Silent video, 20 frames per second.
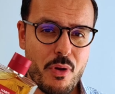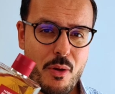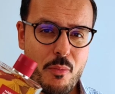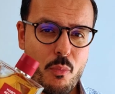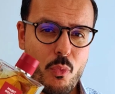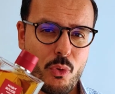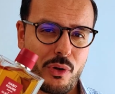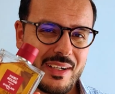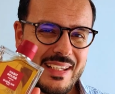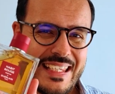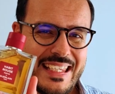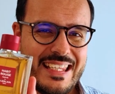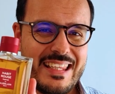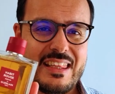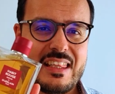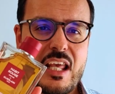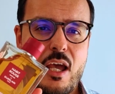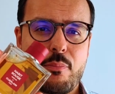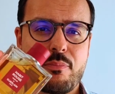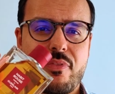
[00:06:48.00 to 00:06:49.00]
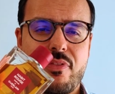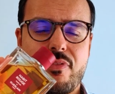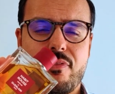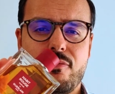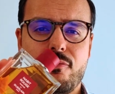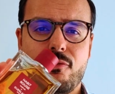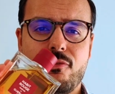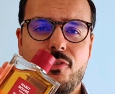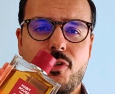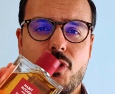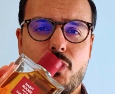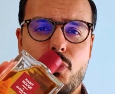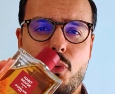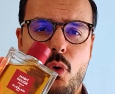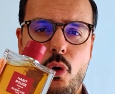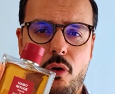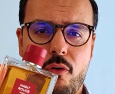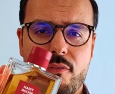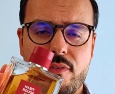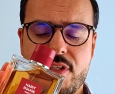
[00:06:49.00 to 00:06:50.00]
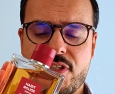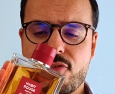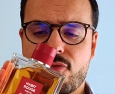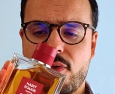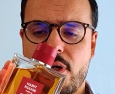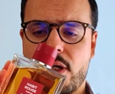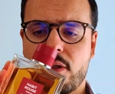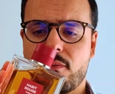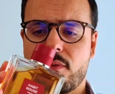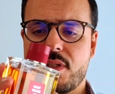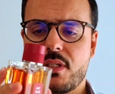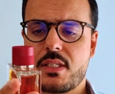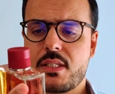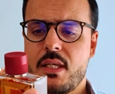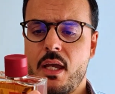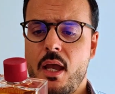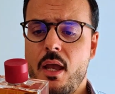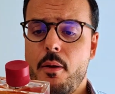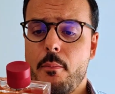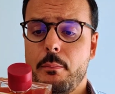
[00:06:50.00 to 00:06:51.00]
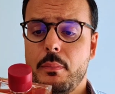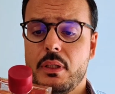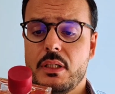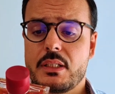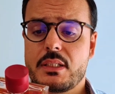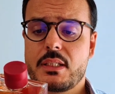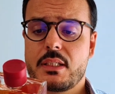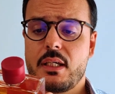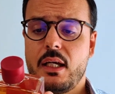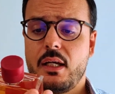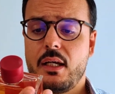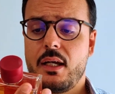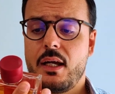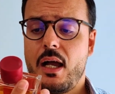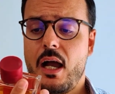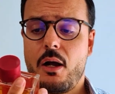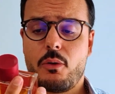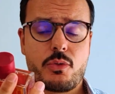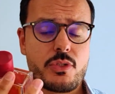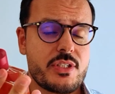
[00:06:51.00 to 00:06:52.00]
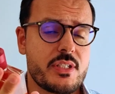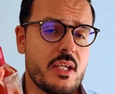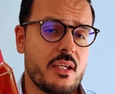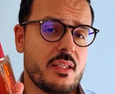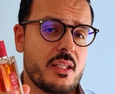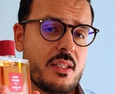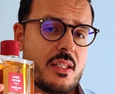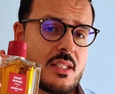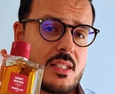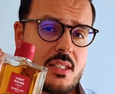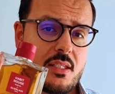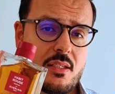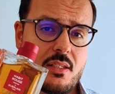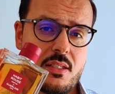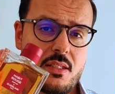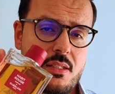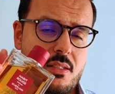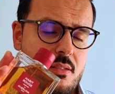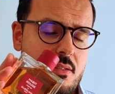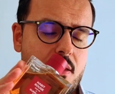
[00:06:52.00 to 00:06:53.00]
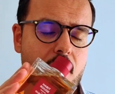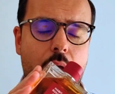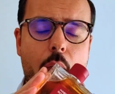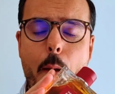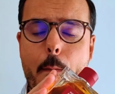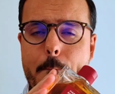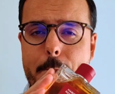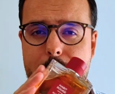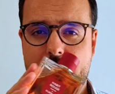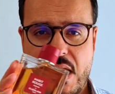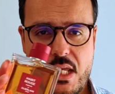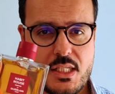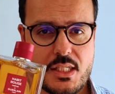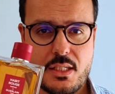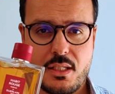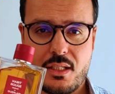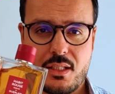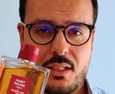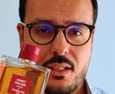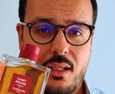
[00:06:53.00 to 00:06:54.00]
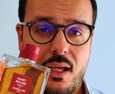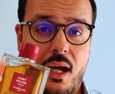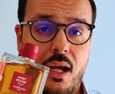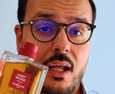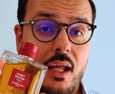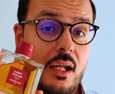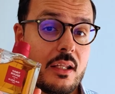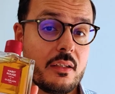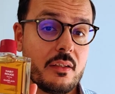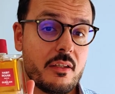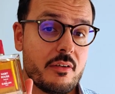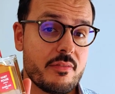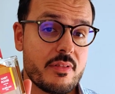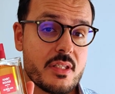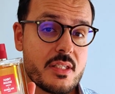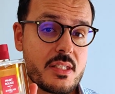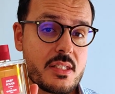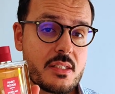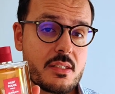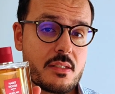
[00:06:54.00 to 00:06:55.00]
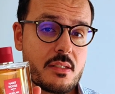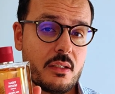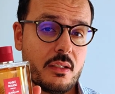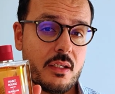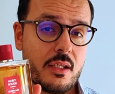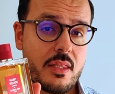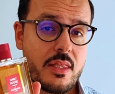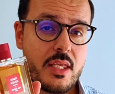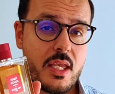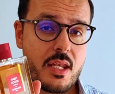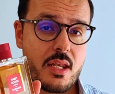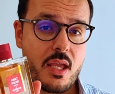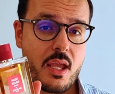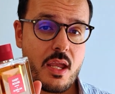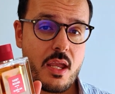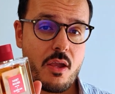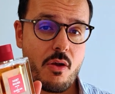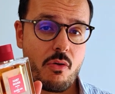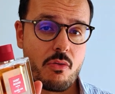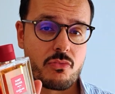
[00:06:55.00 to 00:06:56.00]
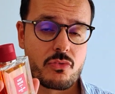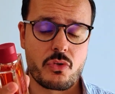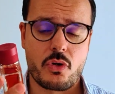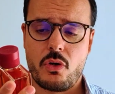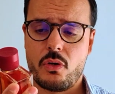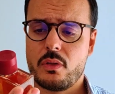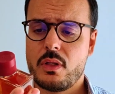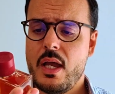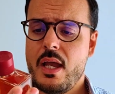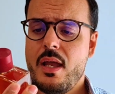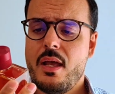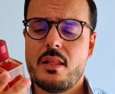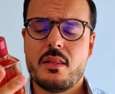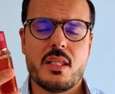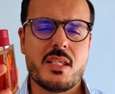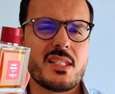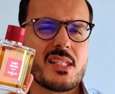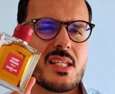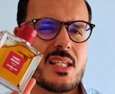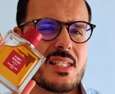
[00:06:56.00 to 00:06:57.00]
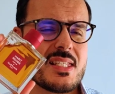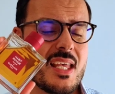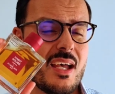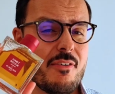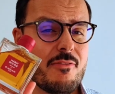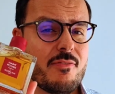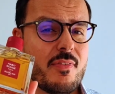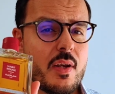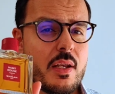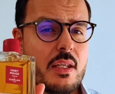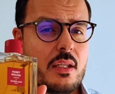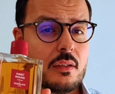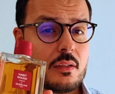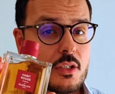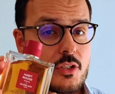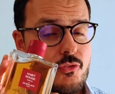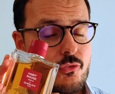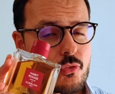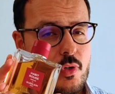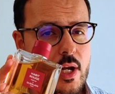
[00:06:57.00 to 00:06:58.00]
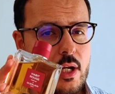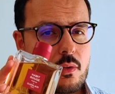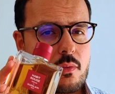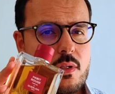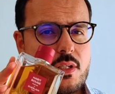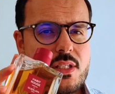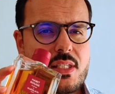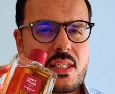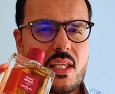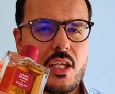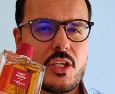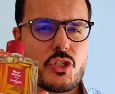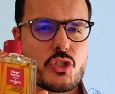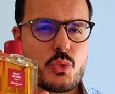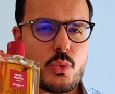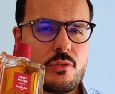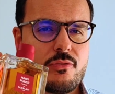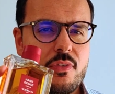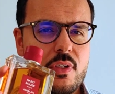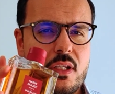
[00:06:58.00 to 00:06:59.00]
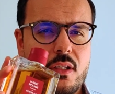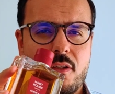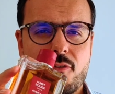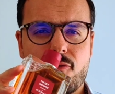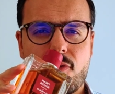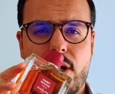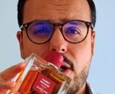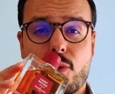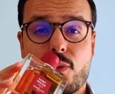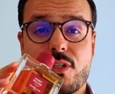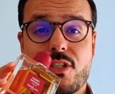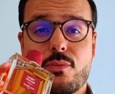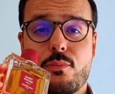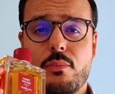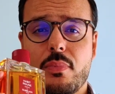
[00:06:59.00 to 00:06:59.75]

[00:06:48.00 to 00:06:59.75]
a more in-depth view of this fragrance. But I would say that this is amazing. I love this DNA overall. This is a vanilla fragrance, a sweet vanilla fragrance,